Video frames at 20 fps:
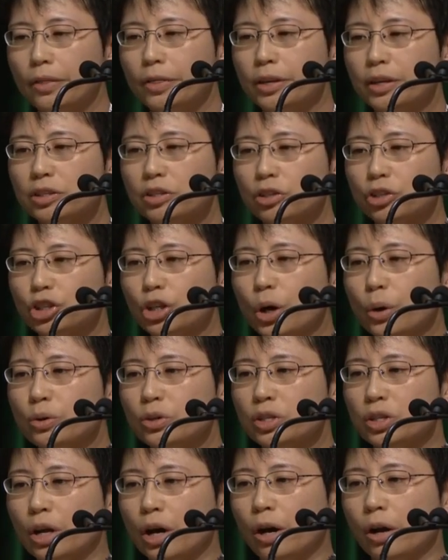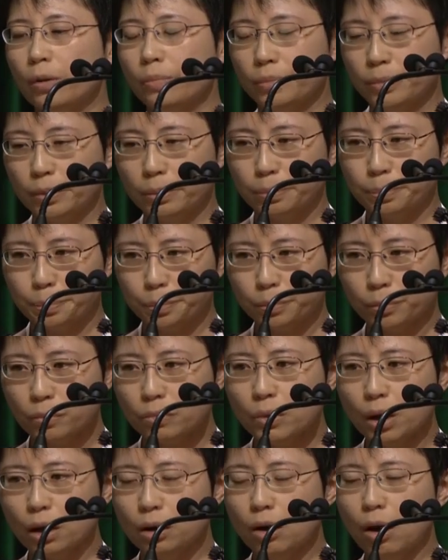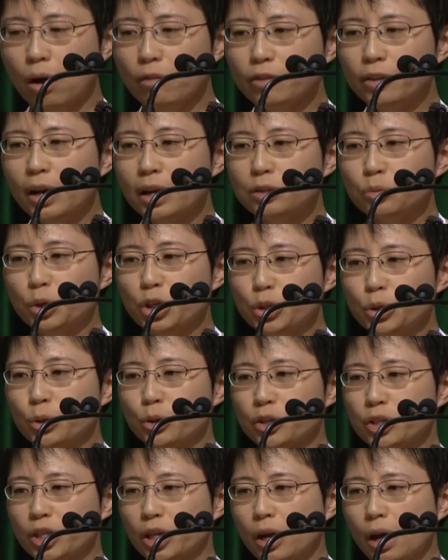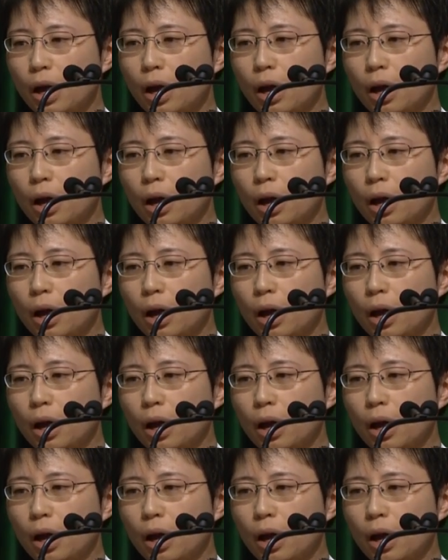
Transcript: This shows the ConvNet we used.